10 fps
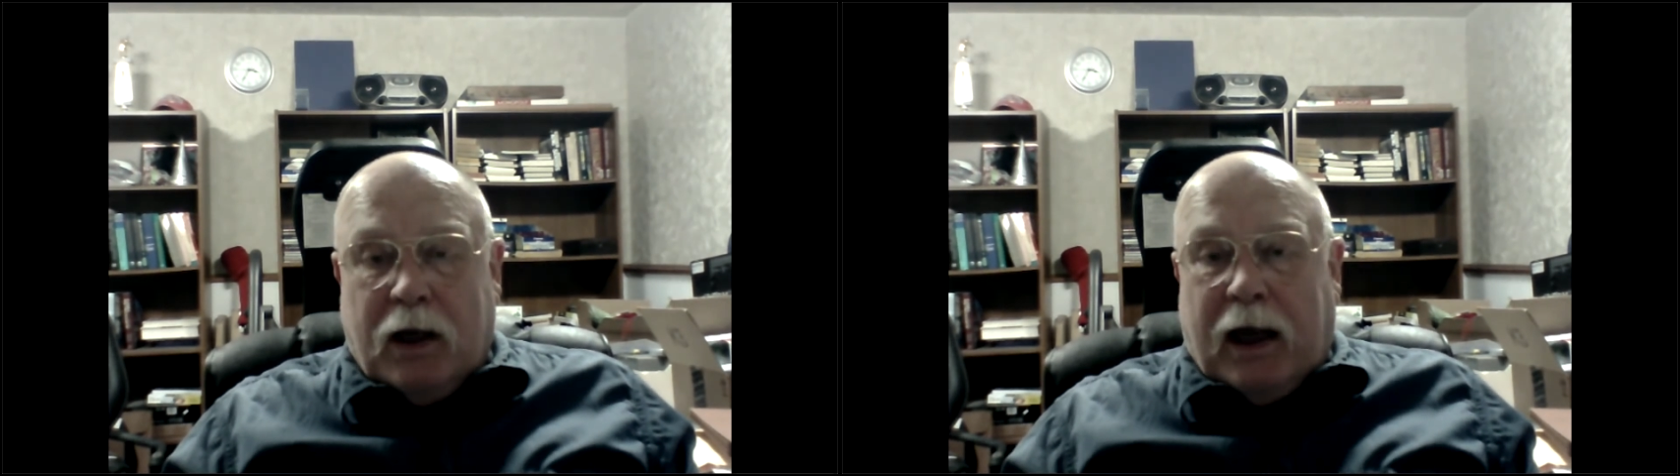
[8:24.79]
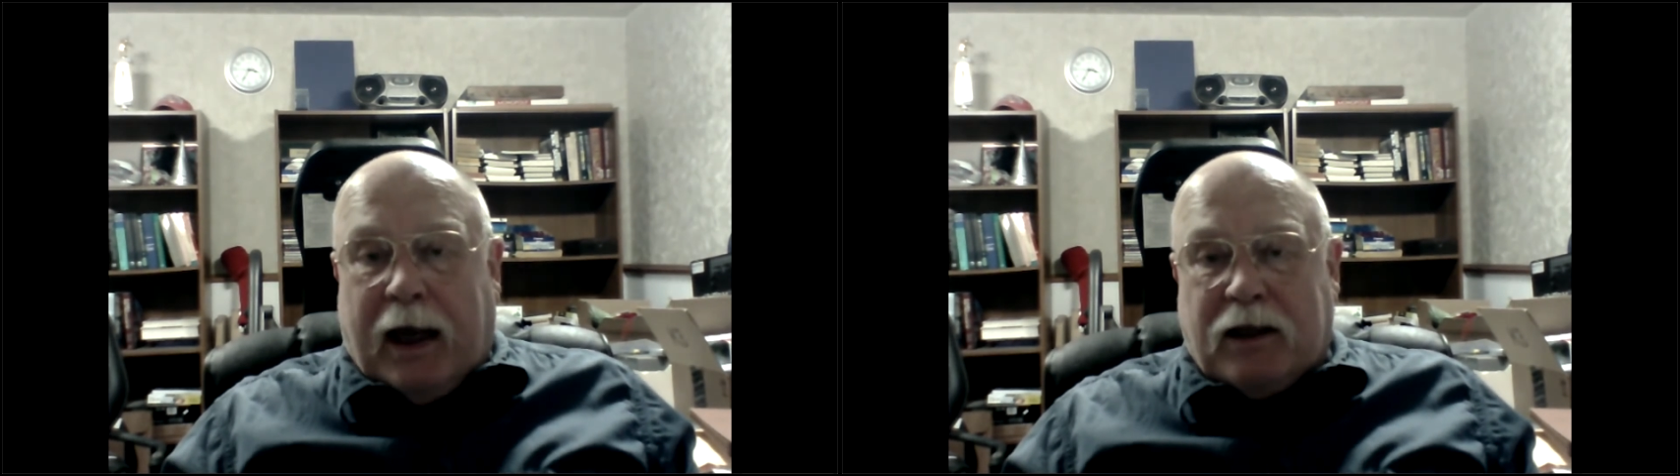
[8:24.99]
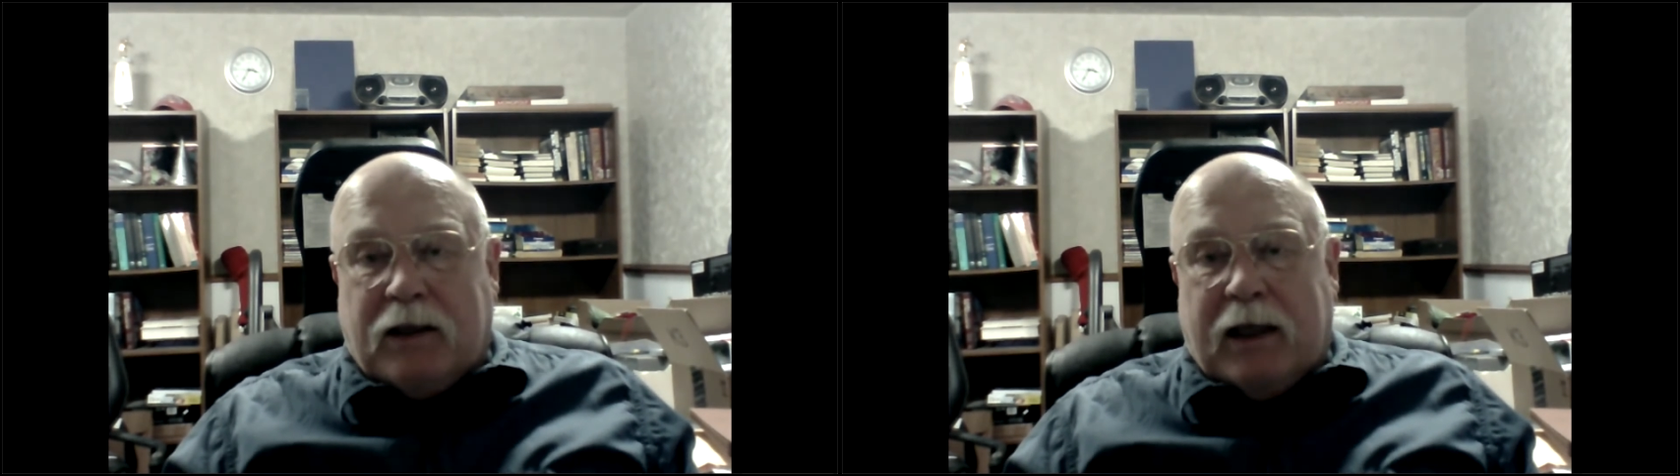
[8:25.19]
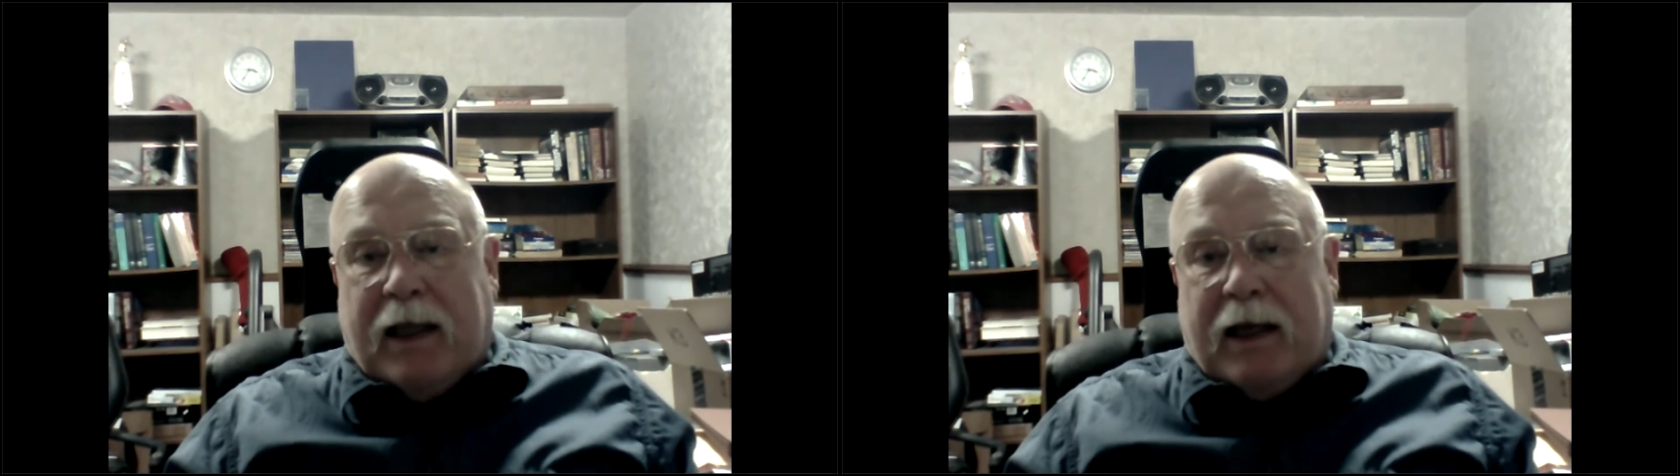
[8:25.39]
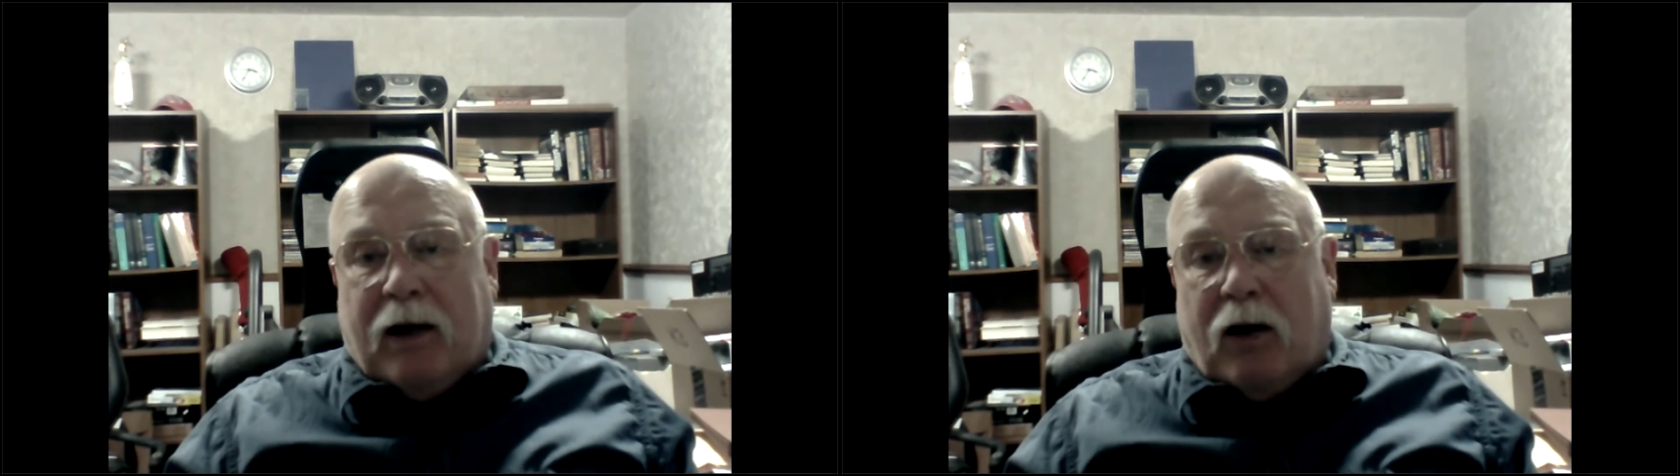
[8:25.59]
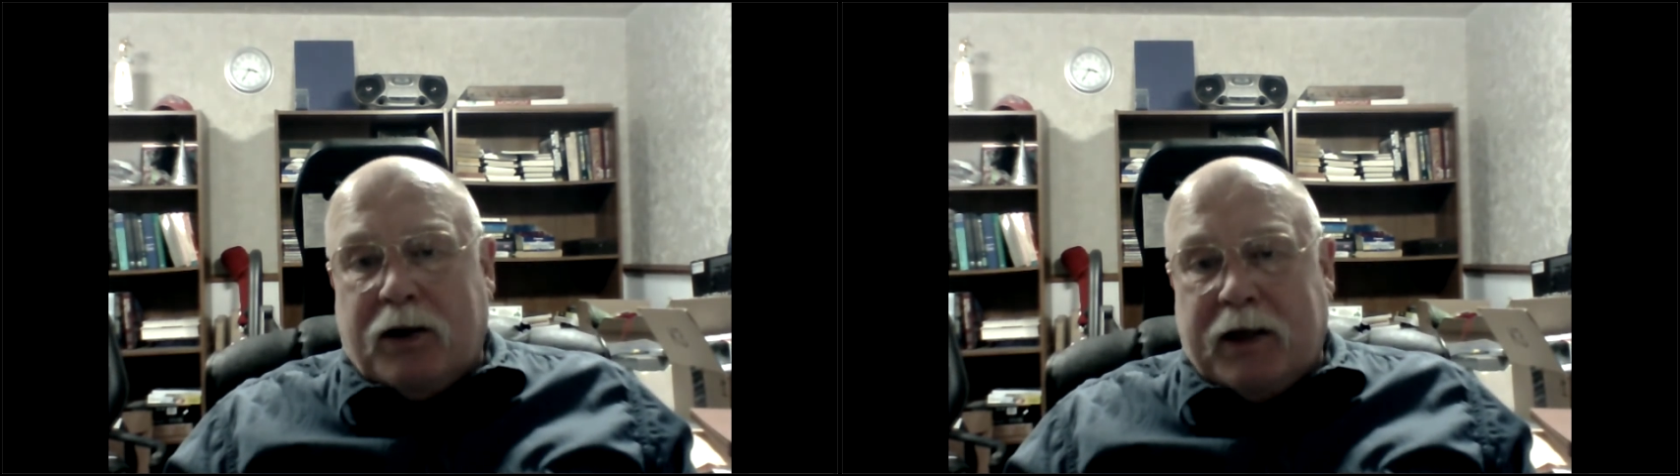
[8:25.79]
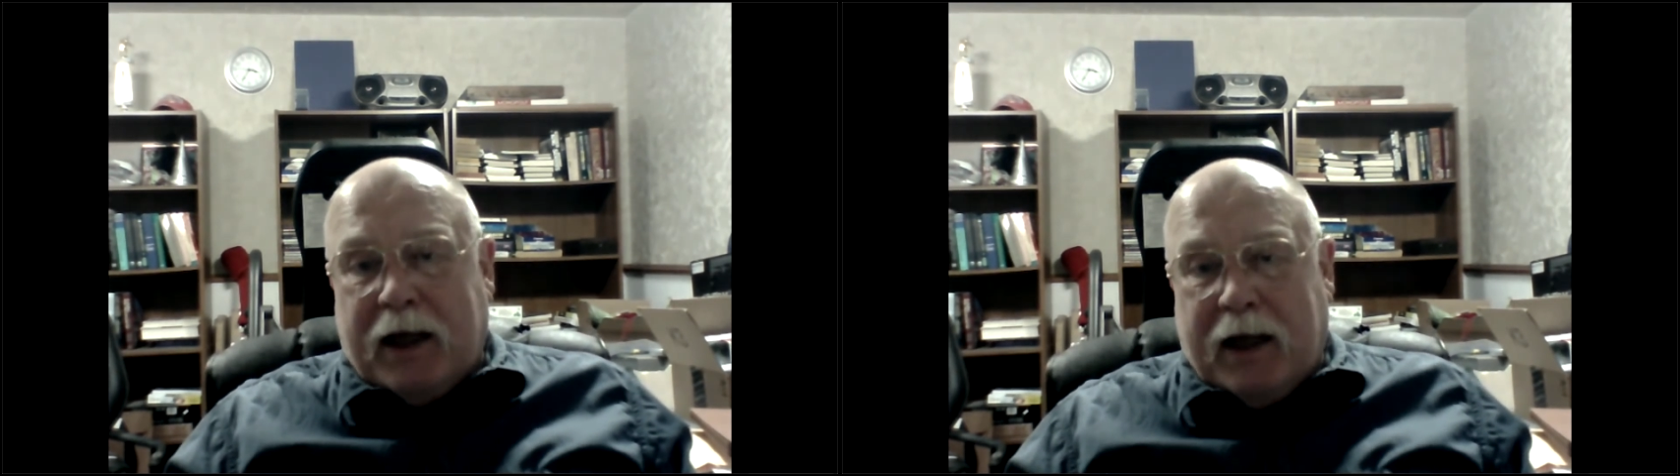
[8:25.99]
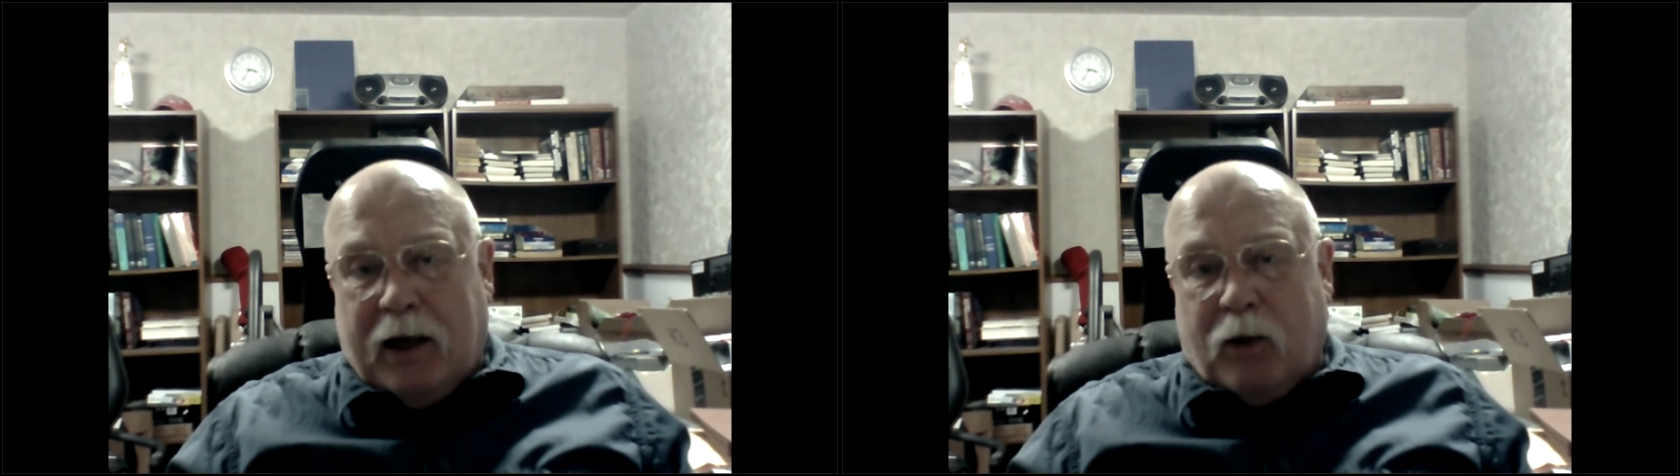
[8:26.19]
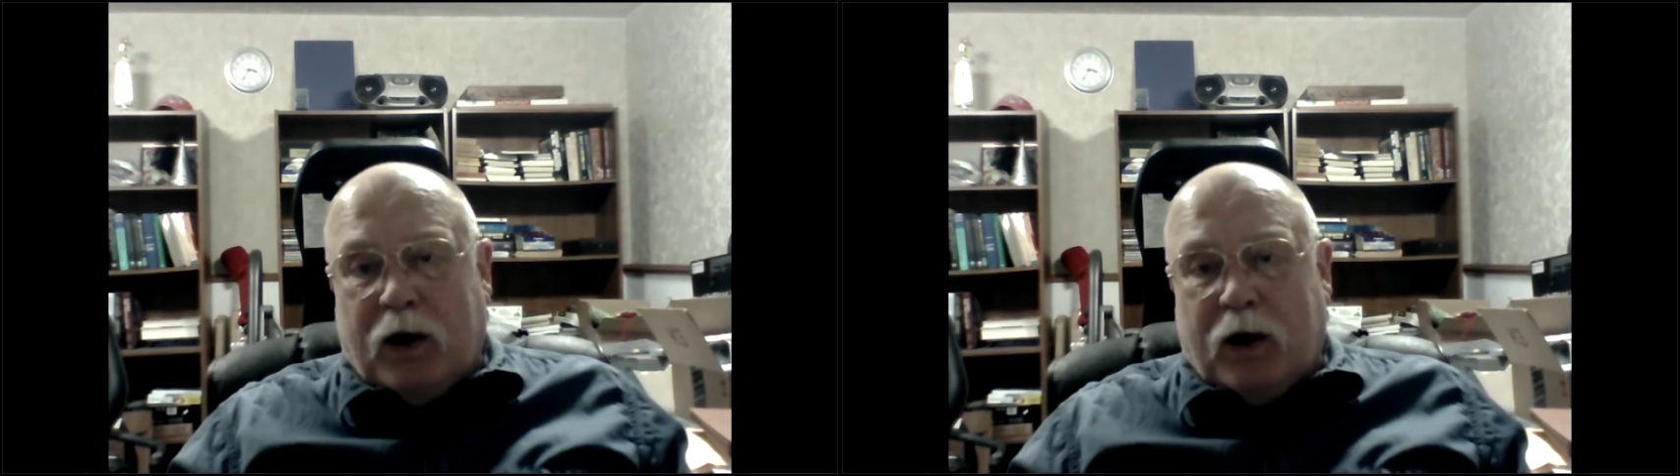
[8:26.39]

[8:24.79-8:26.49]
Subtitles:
Actually, that R10,